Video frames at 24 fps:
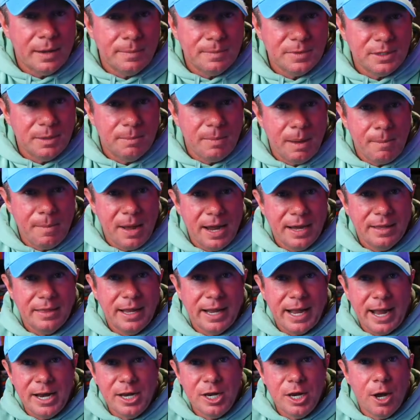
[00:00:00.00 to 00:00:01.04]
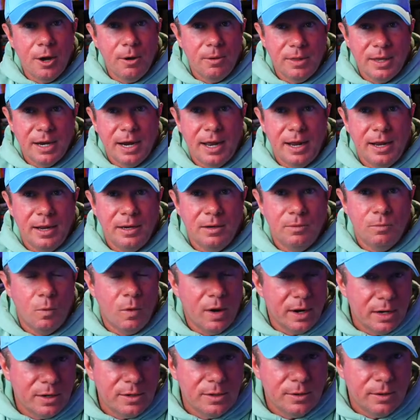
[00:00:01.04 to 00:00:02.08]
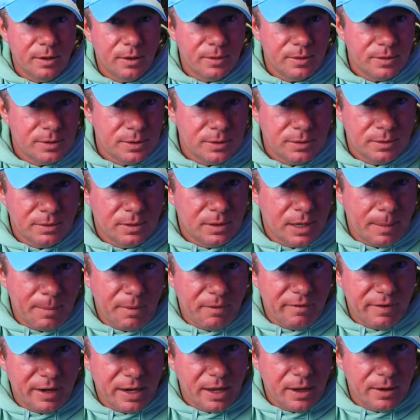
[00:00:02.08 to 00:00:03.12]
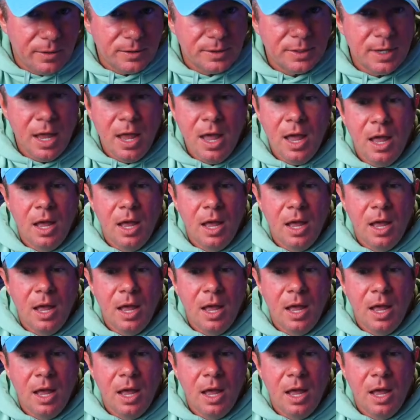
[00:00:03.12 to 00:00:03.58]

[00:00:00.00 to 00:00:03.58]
comes to my mind. Like, I know that I want to do those couple videos,